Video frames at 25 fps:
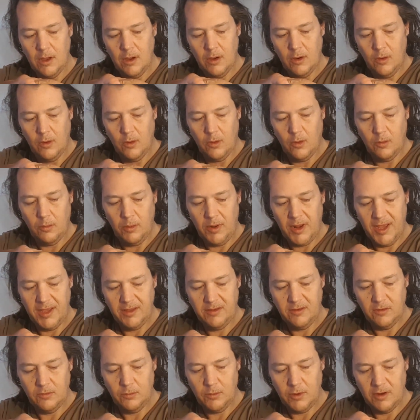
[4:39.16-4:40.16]
or
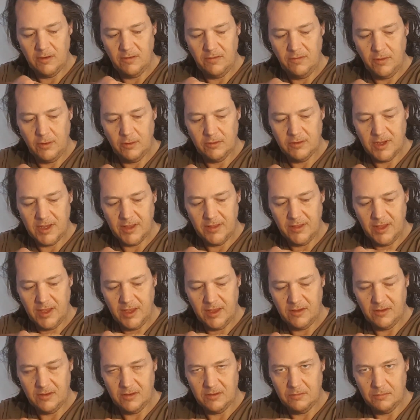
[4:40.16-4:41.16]
places where it feels like
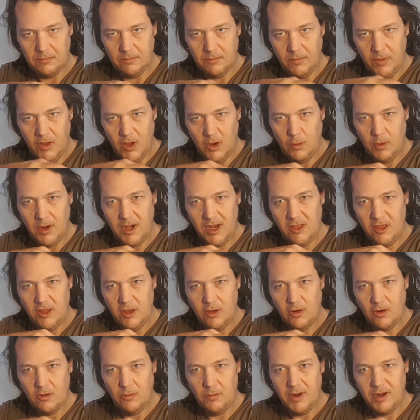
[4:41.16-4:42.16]
there's no energy
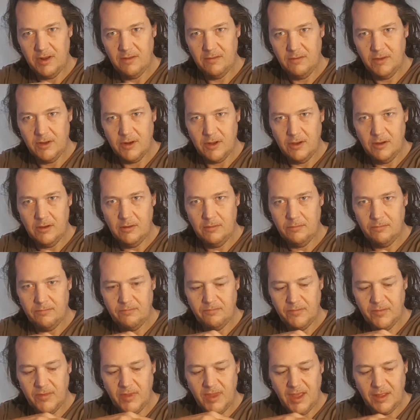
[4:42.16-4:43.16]
or a bit of,
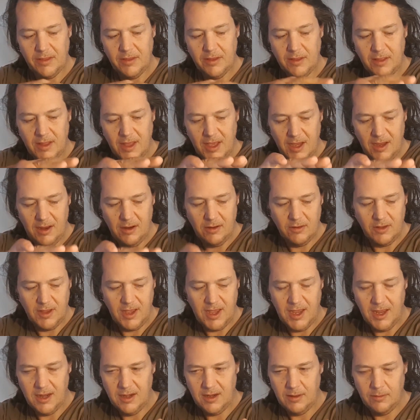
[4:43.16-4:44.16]
nothing there, and your
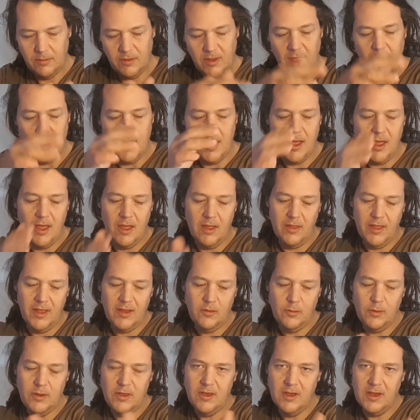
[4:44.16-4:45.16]
hand dip,
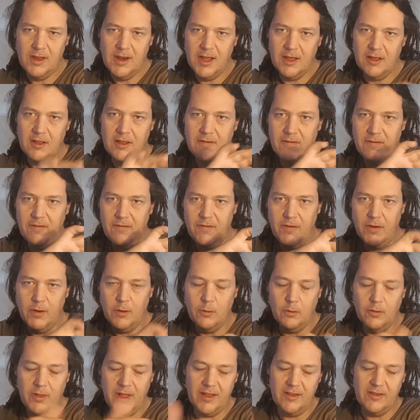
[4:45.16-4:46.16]
that's when you can actually
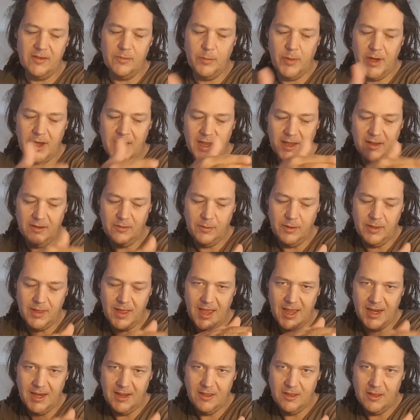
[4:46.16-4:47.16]
feel that space with
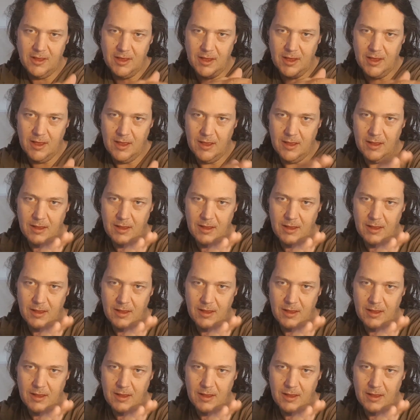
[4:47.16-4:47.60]
energy.